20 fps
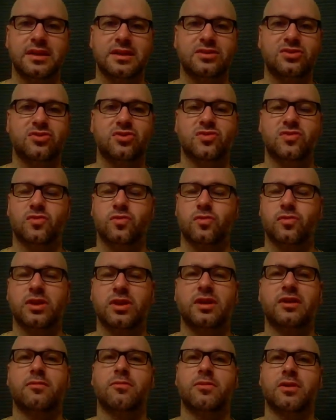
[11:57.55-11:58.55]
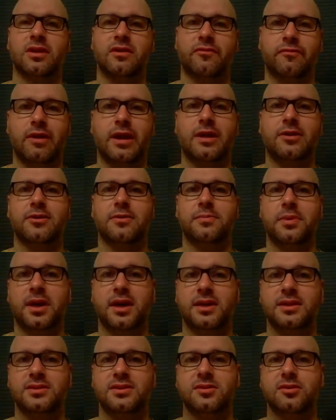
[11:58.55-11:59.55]
It's just really, really frowned
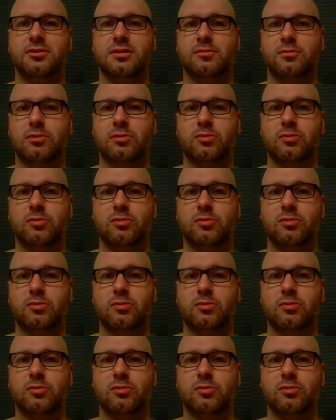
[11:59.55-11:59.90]
upon. So, and